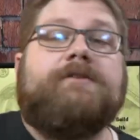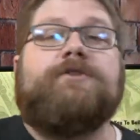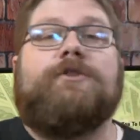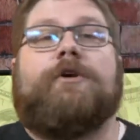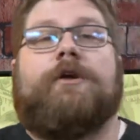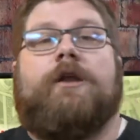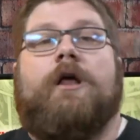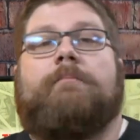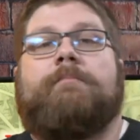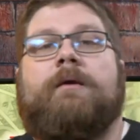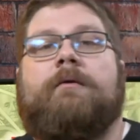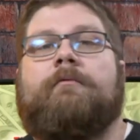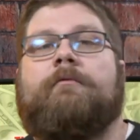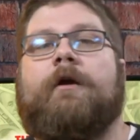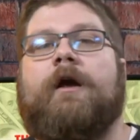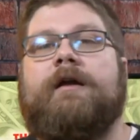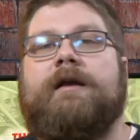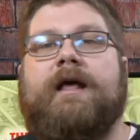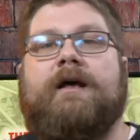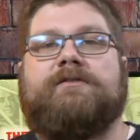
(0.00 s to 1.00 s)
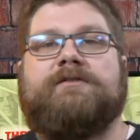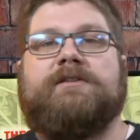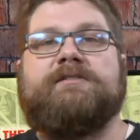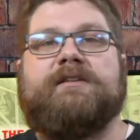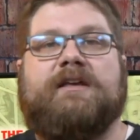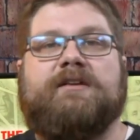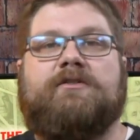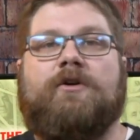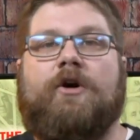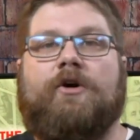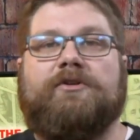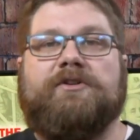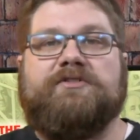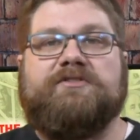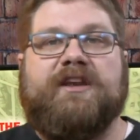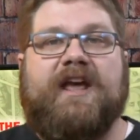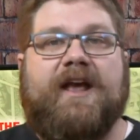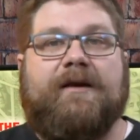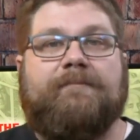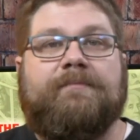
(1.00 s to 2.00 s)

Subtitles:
looking up at me right now since I called his name.